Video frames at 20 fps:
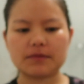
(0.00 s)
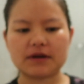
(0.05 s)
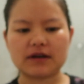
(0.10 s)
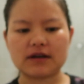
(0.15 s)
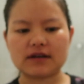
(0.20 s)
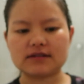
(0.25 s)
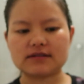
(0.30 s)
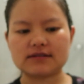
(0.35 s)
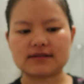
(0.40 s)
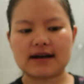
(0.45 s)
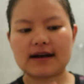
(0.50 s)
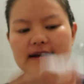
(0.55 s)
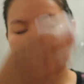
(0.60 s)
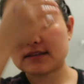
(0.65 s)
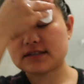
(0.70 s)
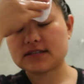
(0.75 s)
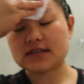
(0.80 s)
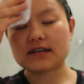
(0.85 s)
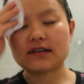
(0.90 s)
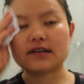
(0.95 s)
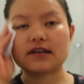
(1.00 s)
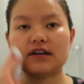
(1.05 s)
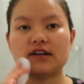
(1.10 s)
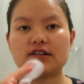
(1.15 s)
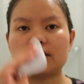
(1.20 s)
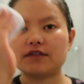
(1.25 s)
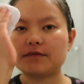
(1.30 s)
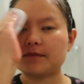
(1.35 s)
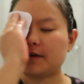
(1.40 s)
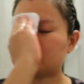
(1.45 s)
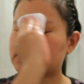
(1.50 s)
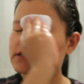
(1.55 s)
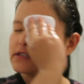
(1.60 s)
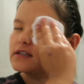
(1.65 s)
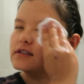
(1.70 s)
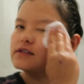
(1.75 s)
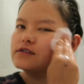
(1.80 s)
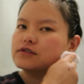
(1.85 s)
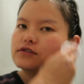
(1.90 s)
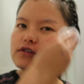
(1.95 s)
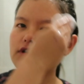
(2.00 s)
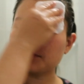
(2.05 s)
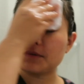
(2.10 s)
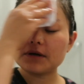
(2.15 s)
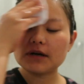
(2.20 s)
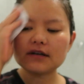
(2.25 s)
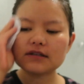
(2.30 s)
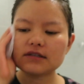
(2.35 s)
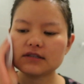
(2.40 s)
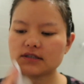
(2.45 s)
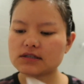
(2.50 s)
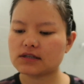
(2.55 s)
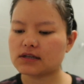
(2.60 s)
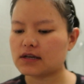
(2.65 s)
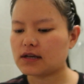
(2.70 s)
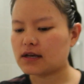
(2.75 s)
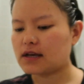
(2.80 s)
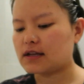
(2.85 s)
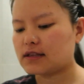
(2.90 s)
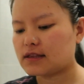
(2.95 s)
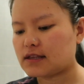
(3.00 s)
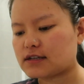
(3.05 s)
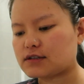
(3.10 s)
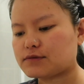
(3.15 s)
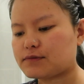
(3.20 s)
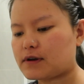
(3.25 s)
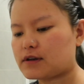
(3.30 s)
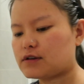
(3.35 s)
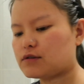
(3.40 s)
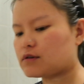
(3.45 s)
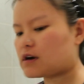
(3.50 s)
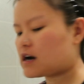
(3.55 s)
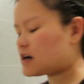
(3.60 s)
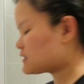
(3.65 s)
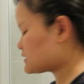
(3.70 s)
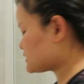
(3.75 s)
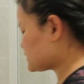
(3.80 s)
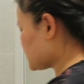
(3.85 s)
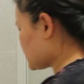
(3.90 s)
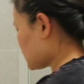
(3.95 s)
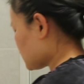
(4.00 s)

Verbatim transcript: because i take care of my skin so much that's why you can't see